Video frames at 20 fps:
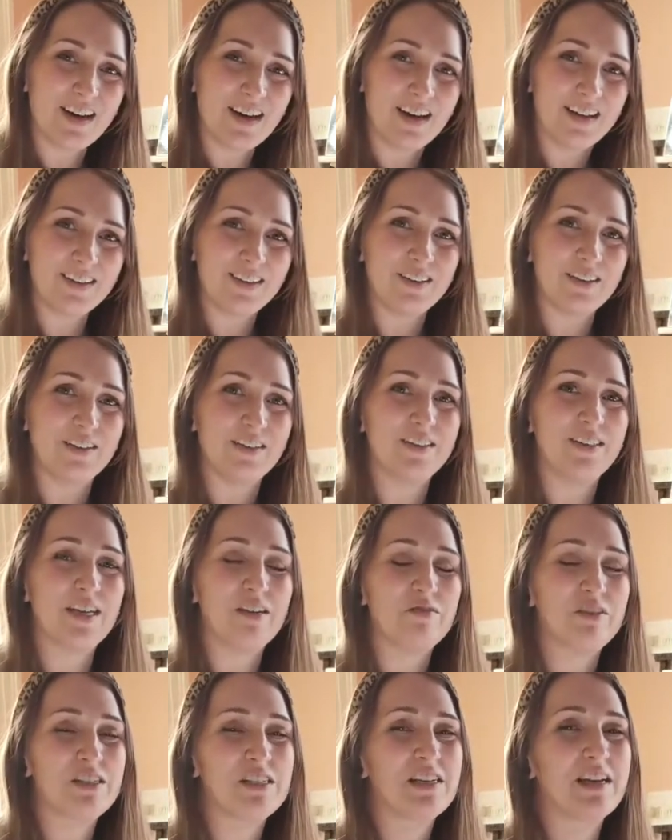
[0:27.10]
at the
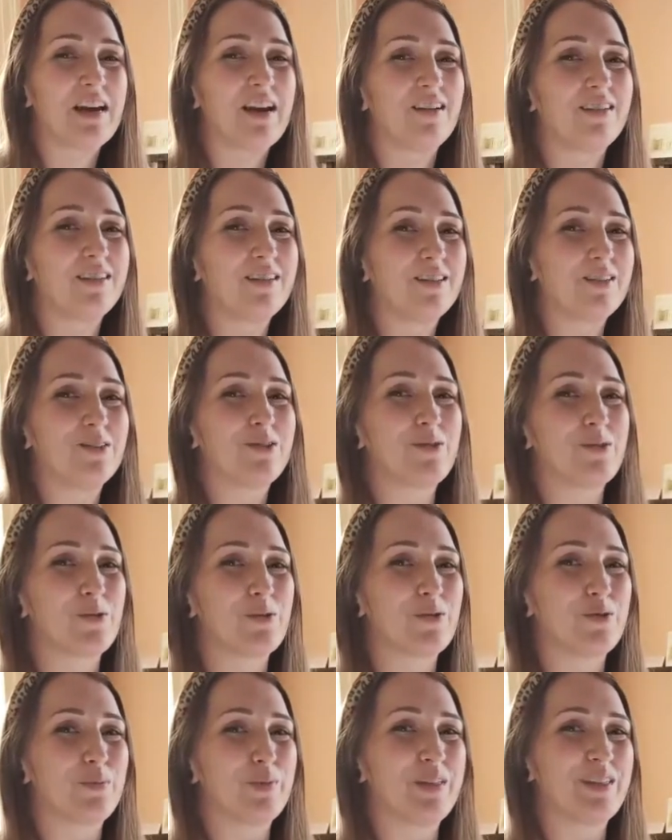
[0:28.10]
Davidson County
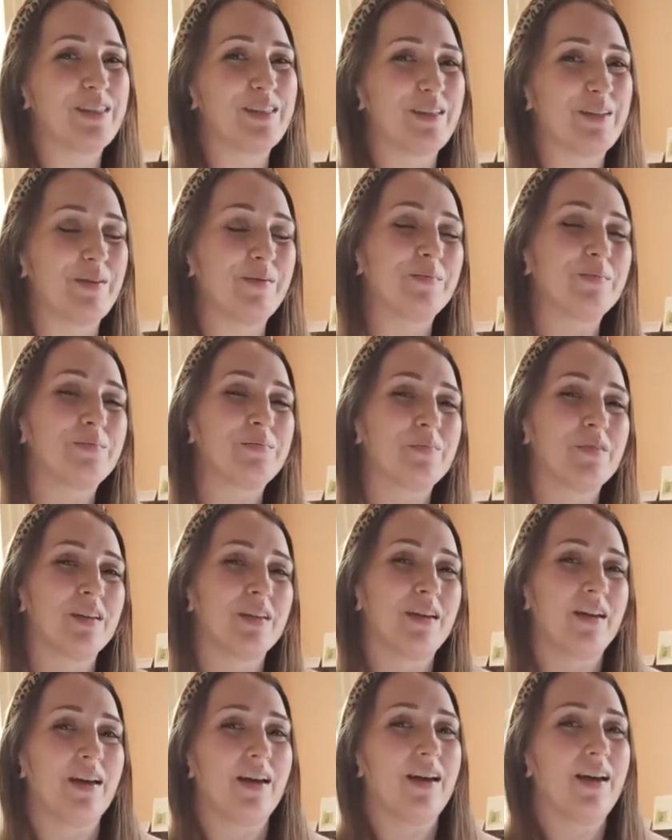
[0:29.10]
Historical Museum,
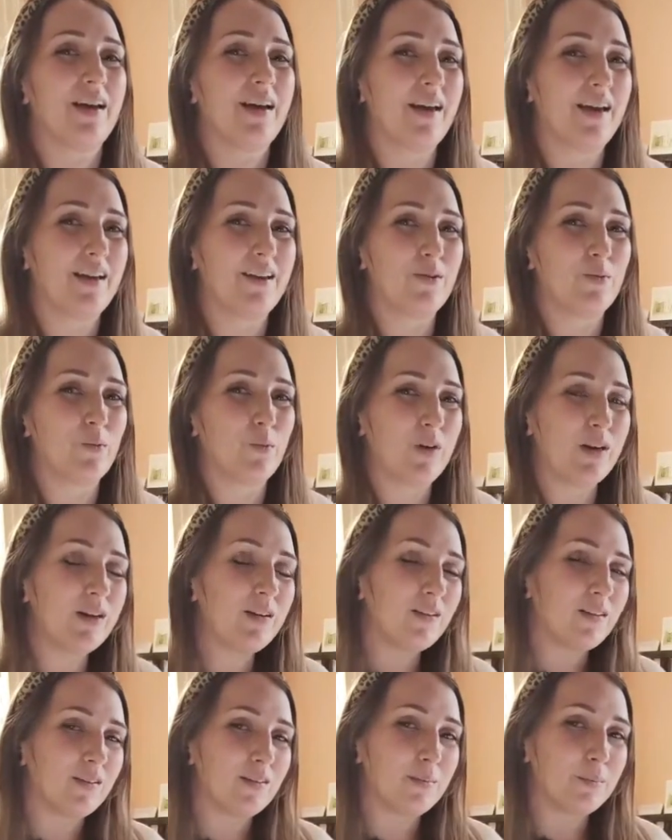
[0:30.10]
and we
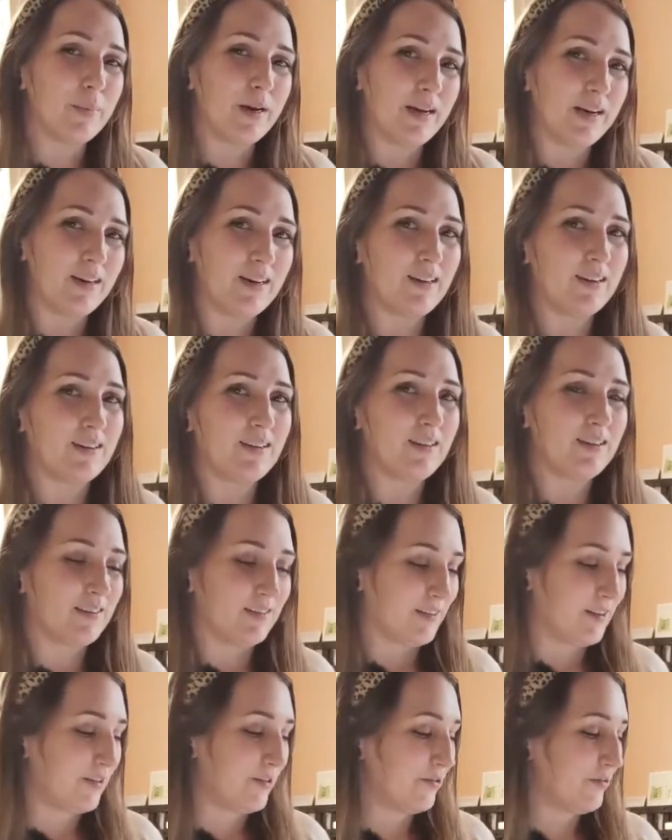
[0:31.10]
are making
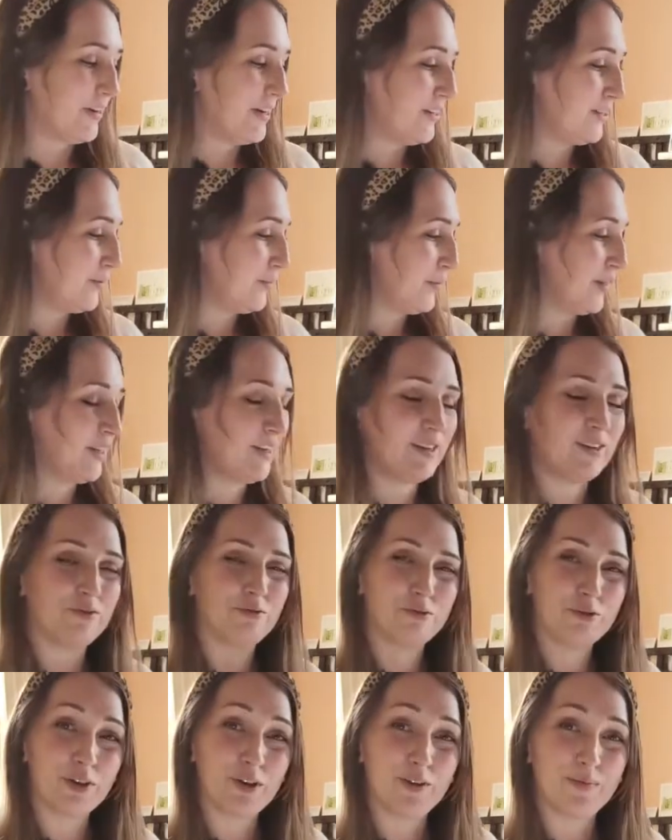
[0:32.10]
another recipe
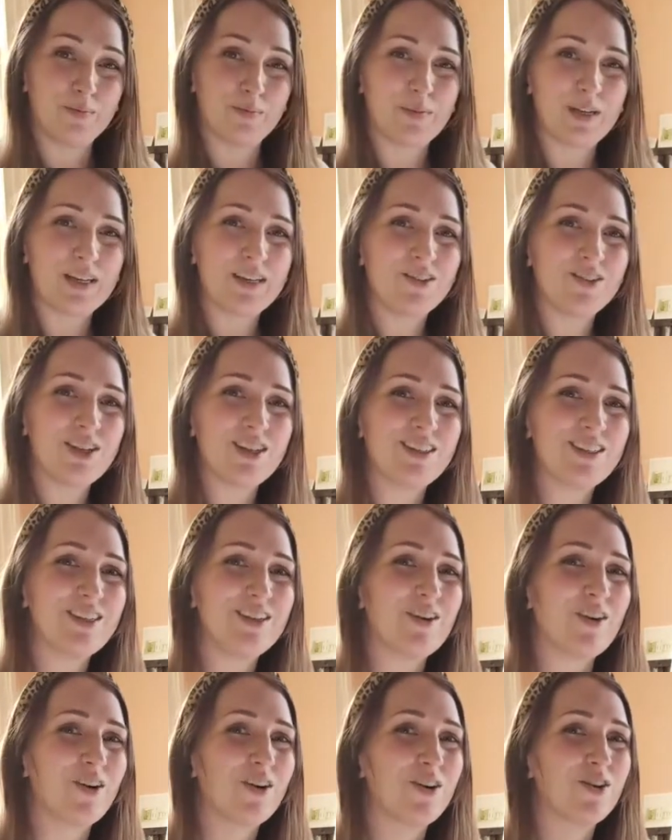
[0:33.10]
from Jessie
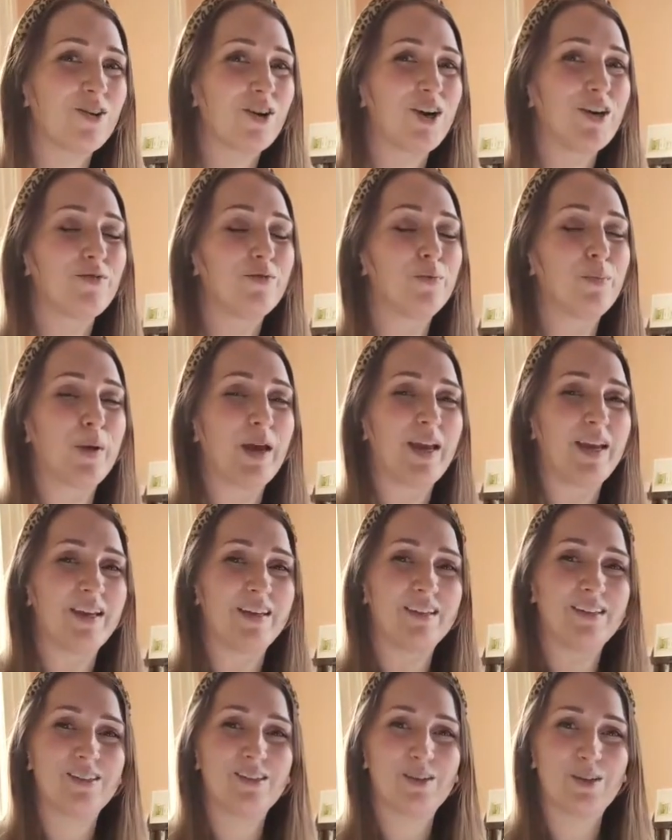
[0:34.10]

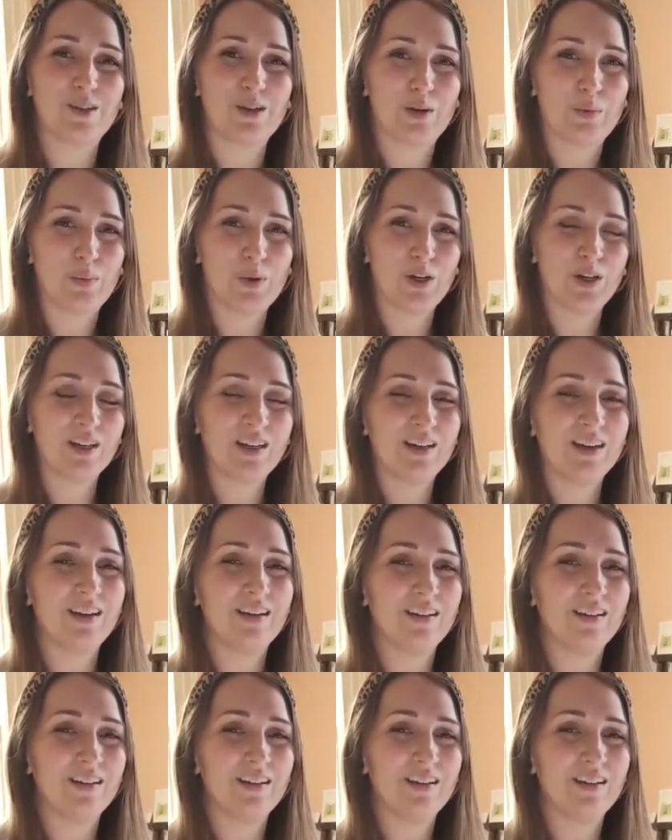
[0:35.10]
Payne's cookbook.